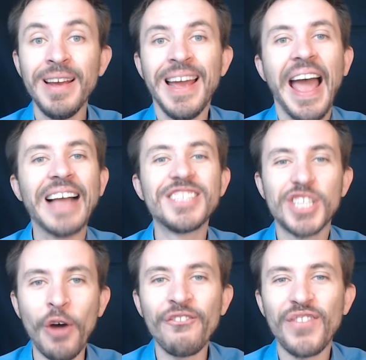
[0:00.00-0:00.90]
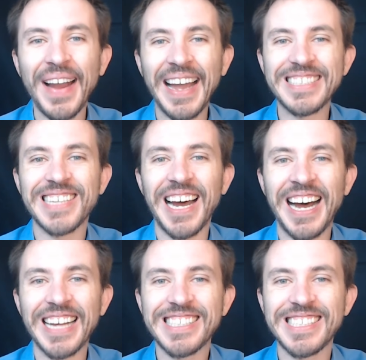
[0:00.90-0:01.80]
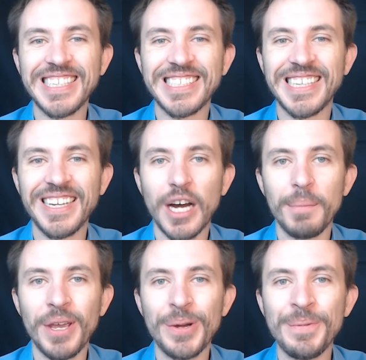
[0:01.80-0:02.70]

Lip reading: And don't forget to ask CCW.